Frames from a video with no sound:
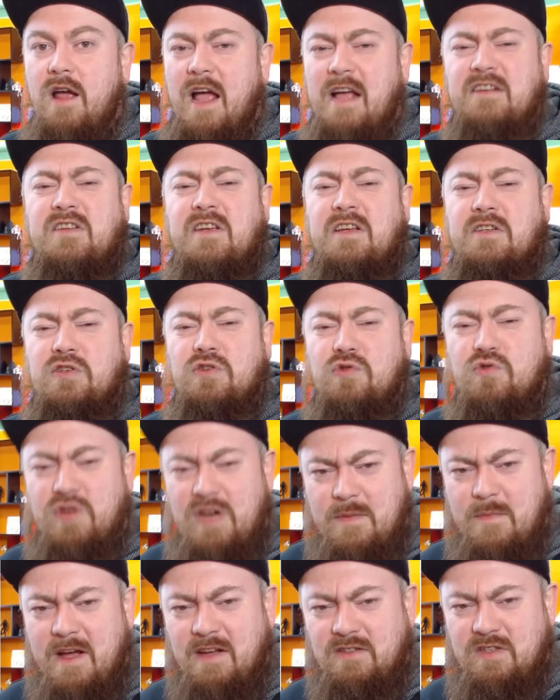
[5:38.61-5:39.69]
is
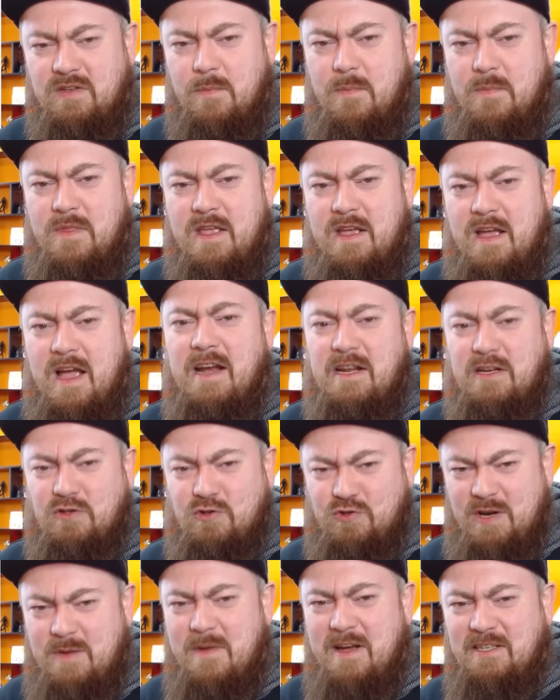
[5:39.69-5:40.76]
extremism, and
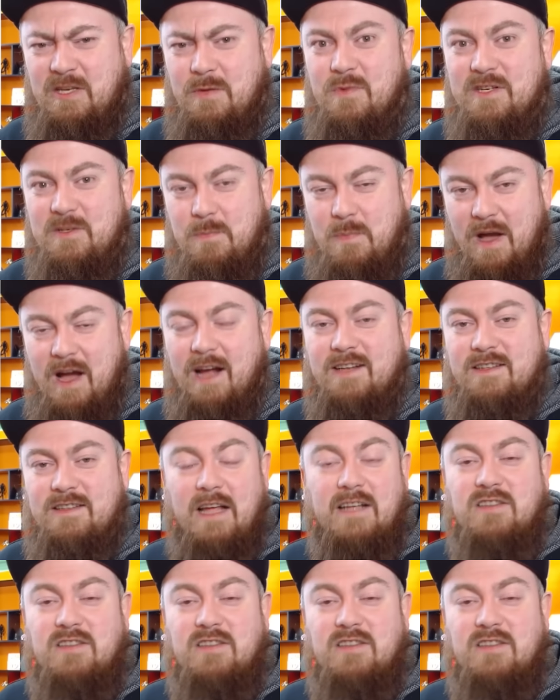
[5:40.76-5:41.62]
extremism is bad.